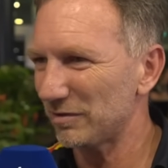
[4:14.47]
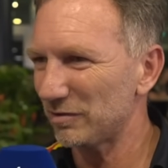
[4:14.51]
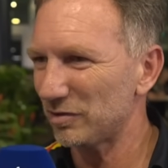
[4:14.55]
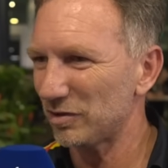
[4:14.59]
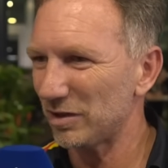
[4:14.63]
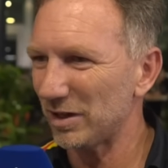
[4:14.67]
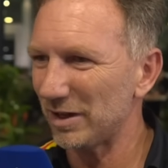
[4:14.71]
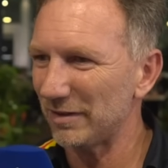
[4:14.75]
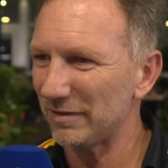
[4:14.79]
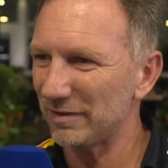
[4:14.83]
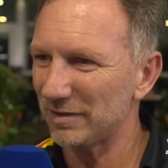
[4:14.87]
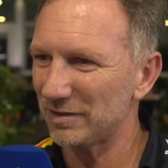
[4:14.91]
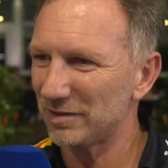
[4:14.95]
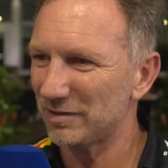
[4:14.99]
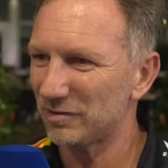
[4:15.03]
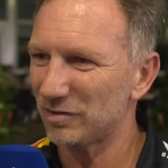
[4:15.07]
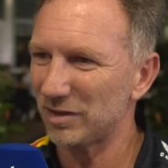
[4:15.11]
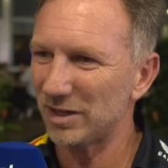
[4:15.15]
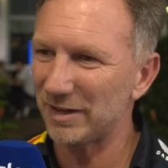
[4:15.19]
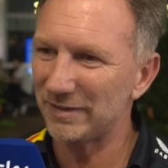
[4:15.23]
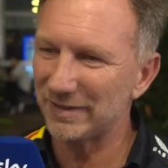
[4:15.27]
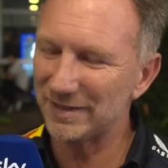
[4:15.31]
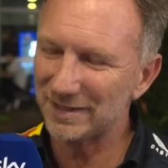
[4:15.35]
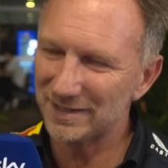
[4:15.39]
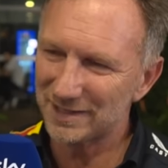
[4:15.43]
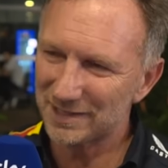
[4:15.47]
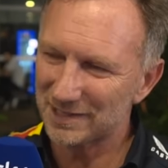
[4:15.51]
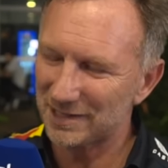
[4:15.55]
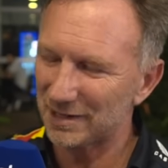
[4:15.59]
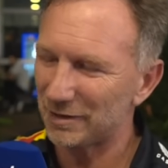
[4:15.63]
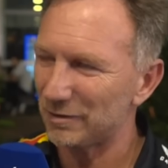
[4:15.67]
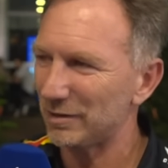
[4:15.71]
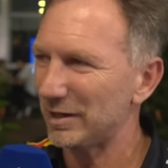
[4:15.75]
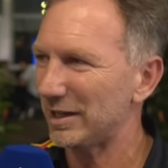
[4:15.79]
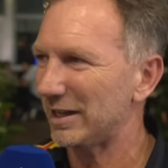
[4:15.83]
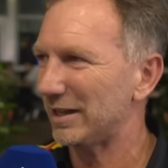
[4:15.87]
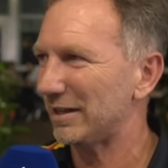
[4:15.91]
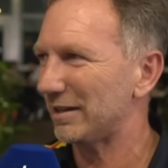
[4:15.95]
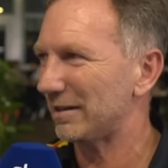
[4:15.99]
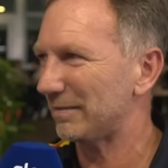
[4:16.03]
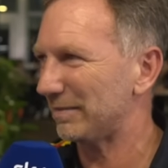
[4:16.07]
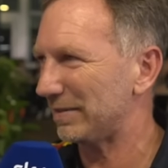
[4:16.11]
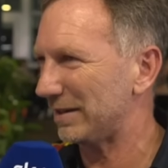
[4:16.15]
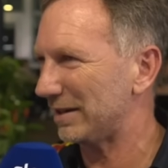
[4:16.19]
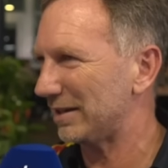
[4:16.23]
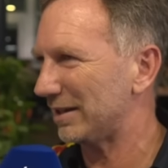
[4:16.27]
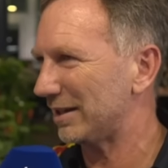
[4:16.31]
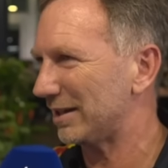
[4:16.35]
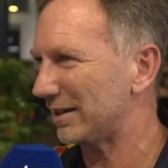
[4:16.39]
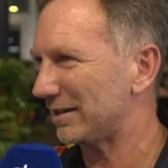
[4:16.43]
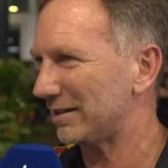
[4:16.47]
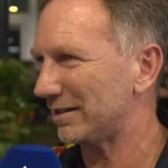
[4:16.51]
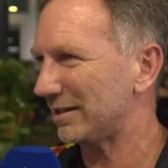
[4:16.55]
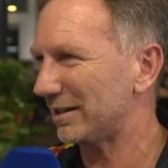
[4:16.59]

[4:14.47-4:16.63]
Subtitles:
of drivers driving slowly out the pit lane.